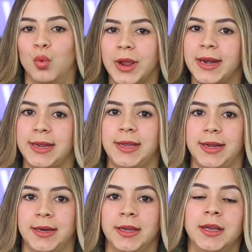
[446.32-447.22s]
when
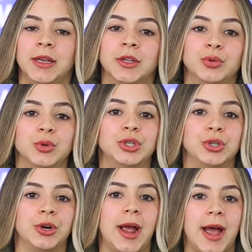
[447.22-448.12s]
needed to
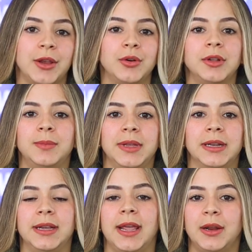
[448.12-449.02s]
ensure accurate
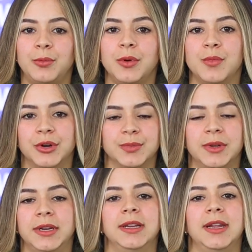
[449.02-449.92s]
billing and
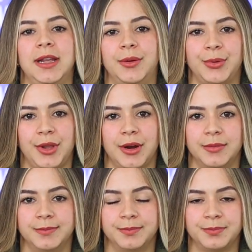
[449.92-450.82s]
reimbursement in healthcare.